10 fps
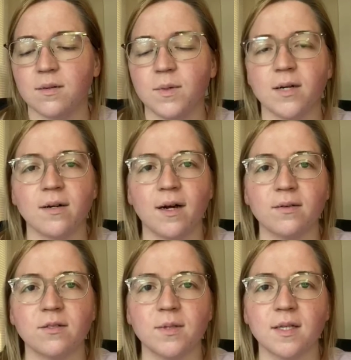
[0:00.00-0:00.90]
We are now
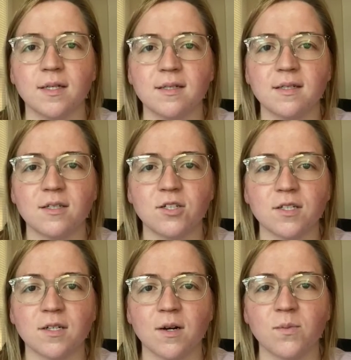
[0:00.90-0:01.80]
doing this
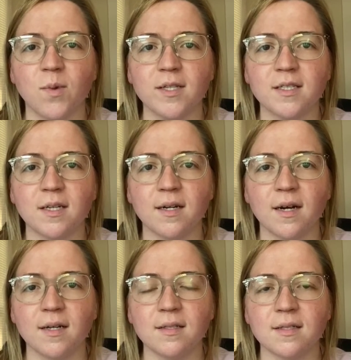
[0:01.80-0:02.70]
just on Wednesday
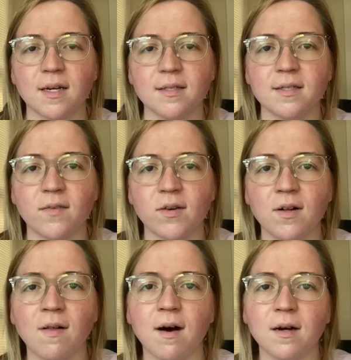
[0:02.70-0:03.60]
nights at 7
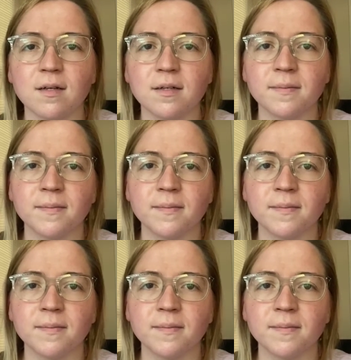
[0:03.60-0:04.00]
o'clock.